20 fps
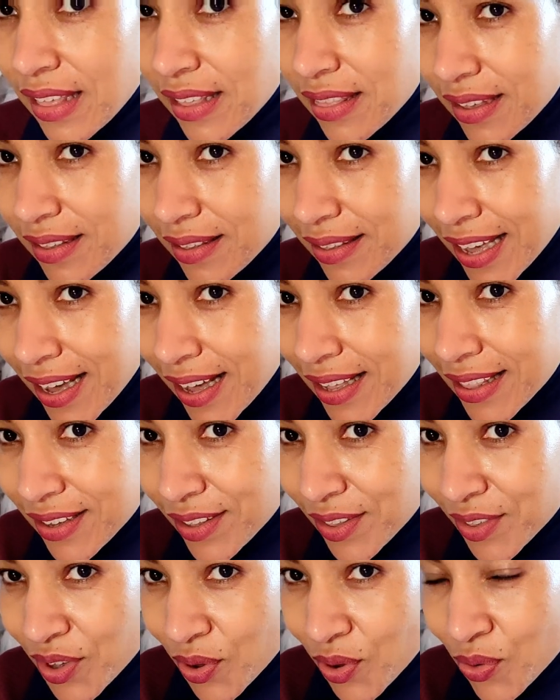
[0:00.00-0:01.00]
that these
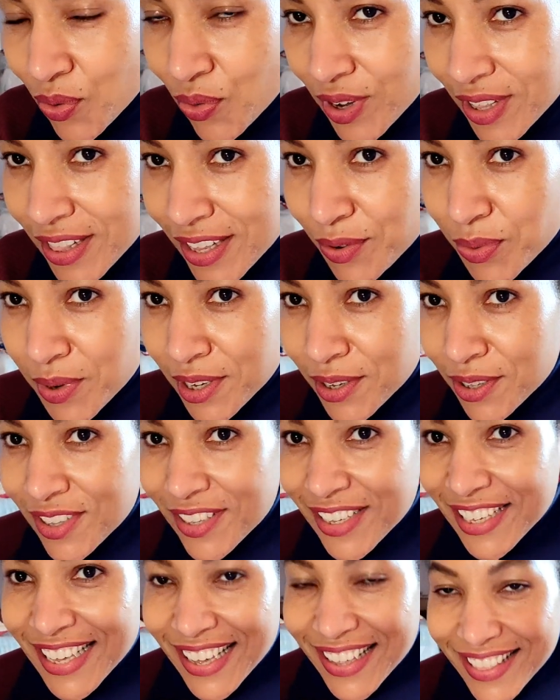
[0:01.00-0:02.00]
colors go really well
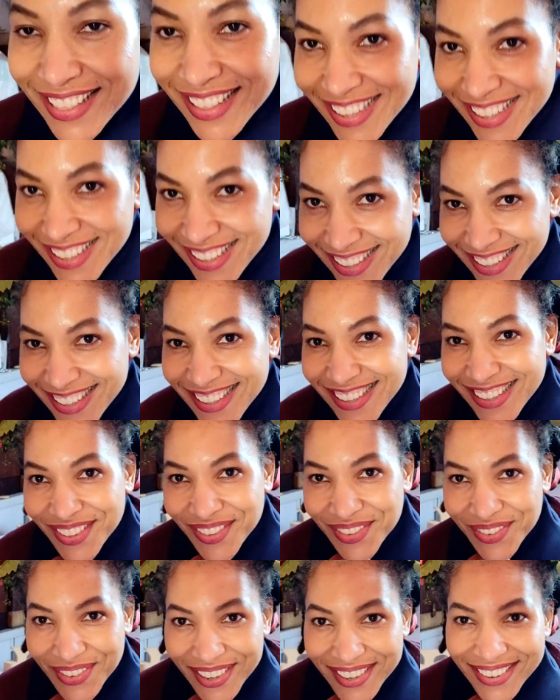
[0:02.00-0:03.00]
together
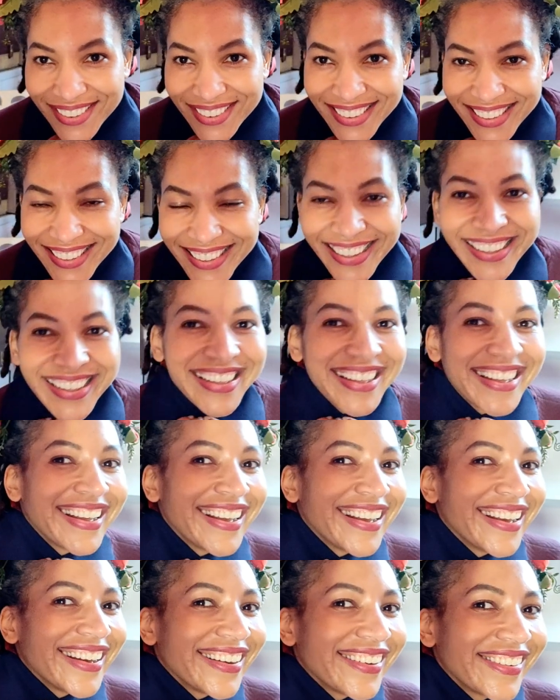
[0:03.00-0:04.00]
as well.
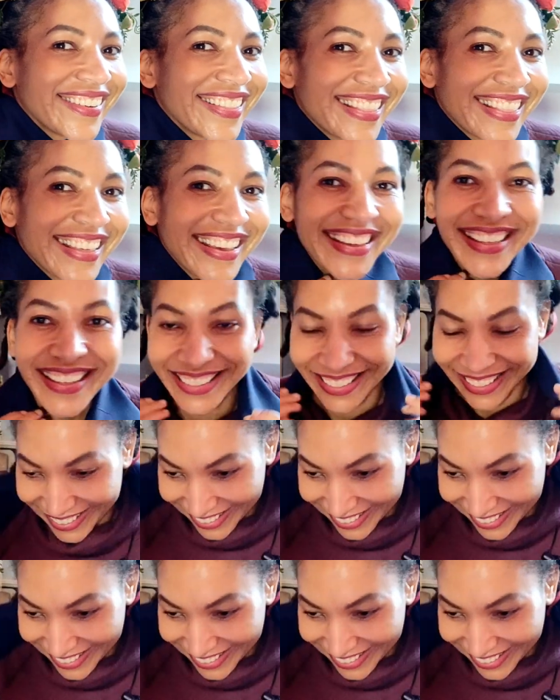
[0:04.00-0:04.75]
What do you think?